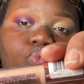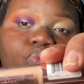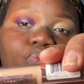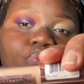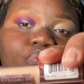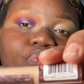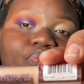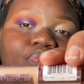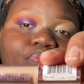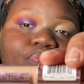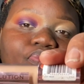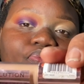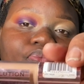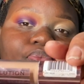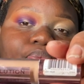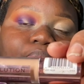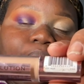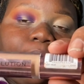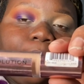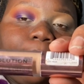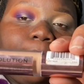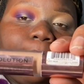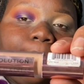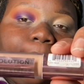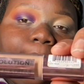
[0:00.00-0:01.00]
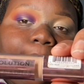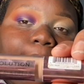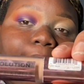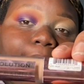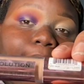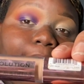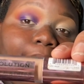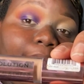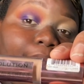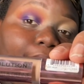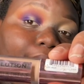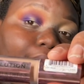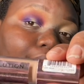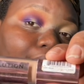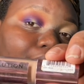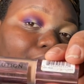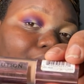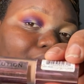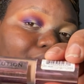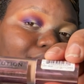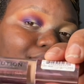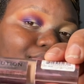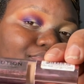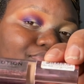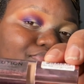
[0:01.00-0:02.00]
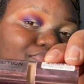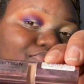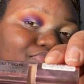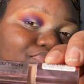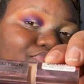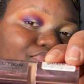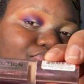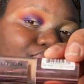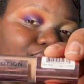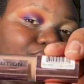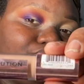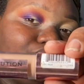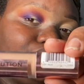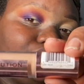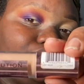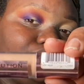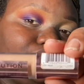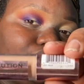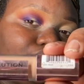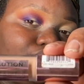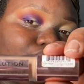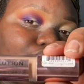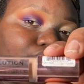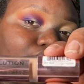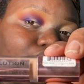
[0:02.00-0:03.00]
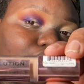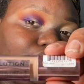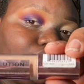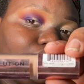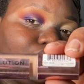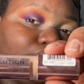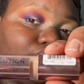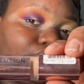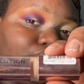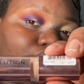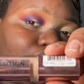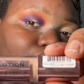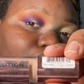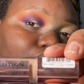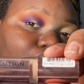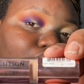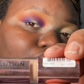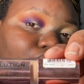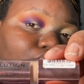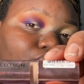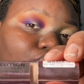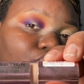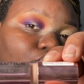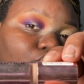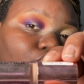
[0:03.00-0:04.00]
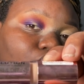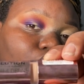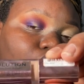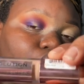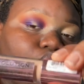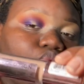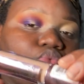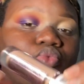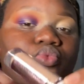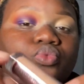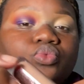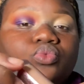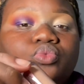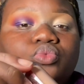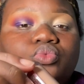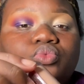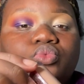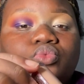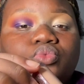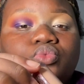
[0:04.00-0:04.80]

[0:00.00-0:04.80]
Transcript: or something, but something's coming out of me. Okay, I don't know what it is,